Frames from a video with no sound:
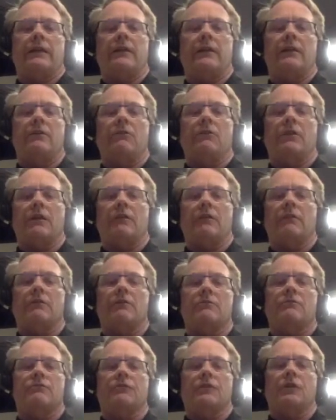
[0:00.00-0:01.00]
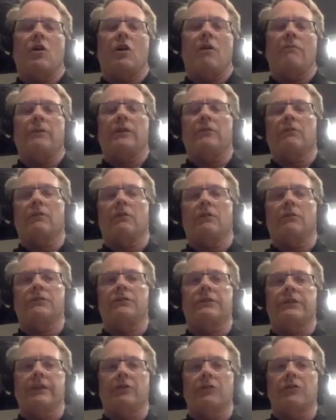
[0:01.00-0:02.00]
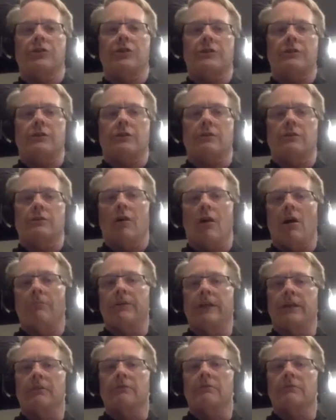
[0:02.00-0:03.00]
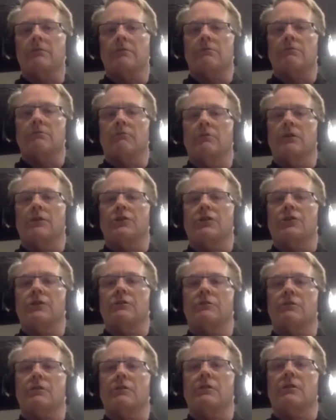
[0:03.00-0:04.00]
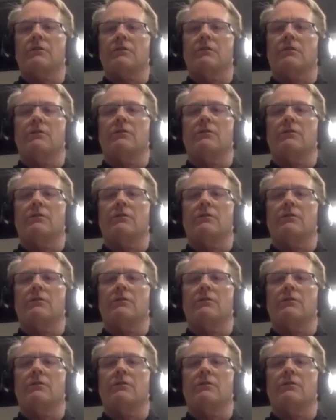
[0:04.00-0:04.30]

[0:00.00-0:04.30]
you get this phenomenon called synergistic dominance, which is a